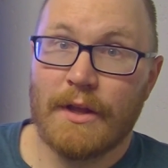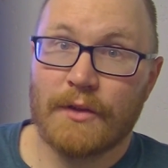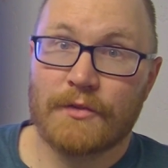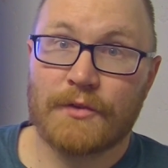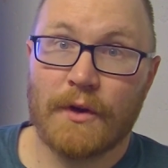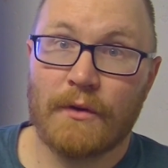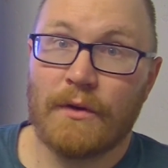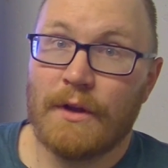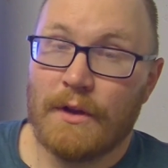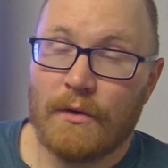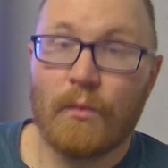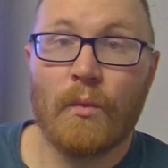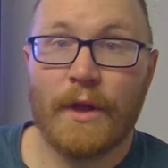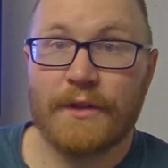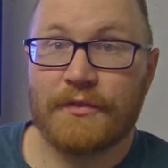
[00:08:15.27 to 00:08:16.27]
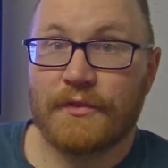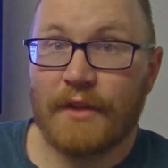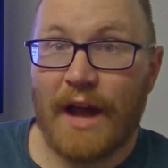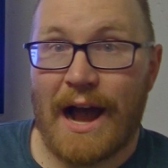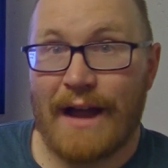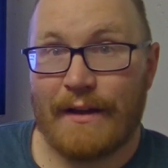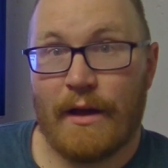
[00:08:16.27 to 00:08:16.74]
So it's
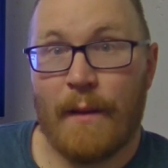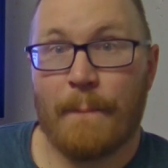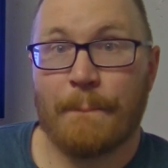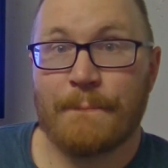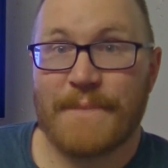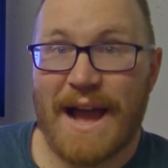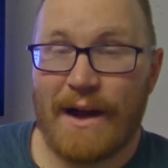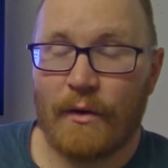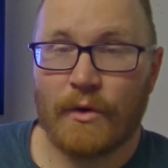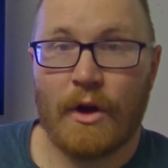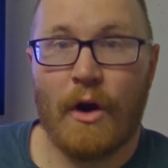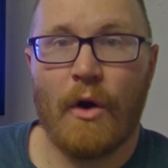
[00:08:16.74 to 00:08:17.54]
not about,